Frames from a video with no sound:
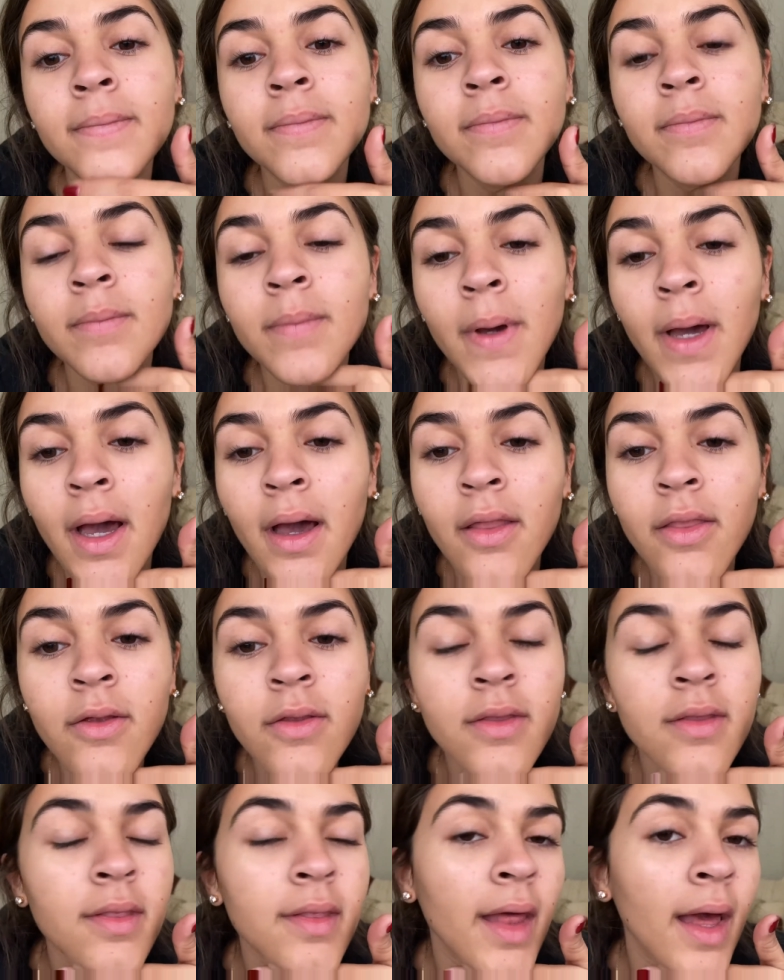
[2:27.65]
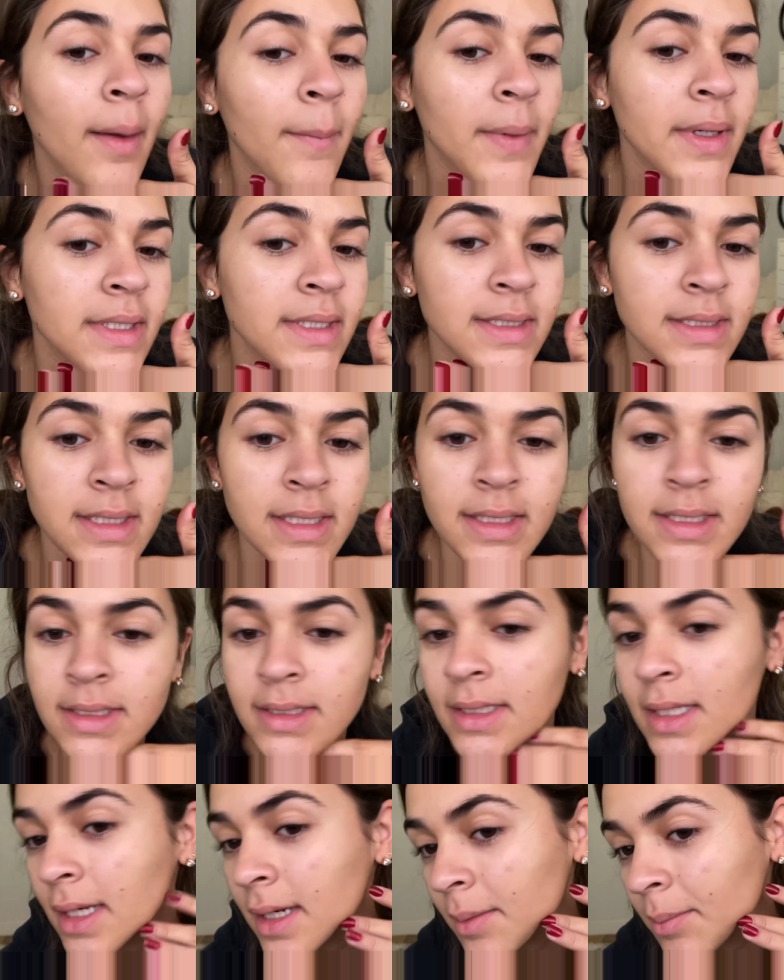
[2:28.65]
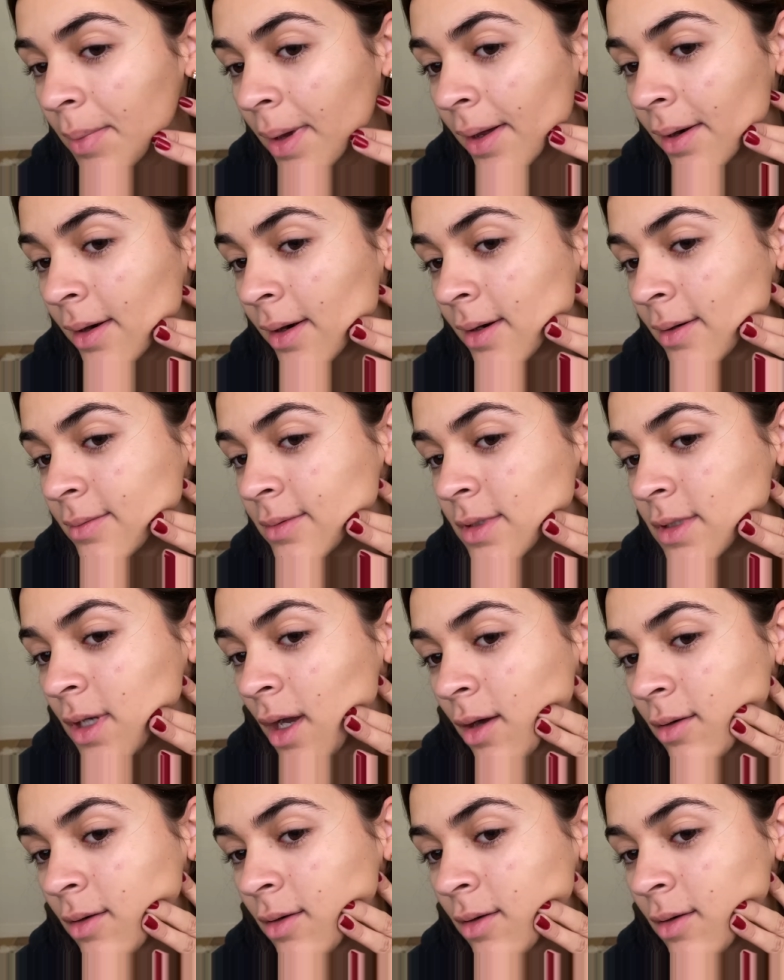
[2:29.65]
but other than that, my skin is getting better. So,